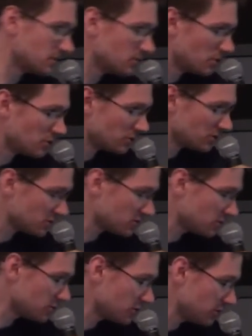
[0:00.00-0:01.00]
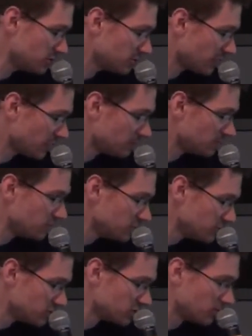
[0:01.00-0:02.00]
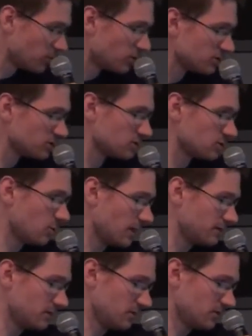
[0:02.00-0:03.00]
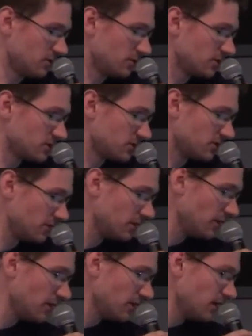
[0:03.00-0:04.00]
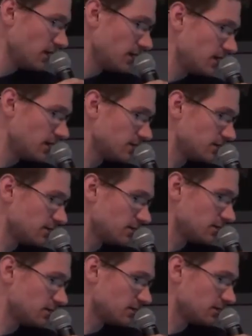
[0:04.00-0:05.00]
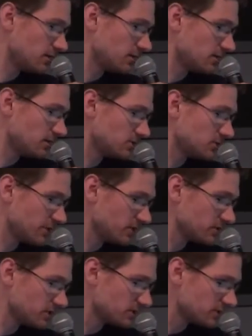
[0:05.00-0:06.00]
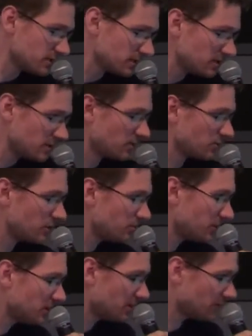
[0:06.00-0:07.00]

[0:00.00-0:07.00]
another solution. You can use both one or another. And the periodic sync will be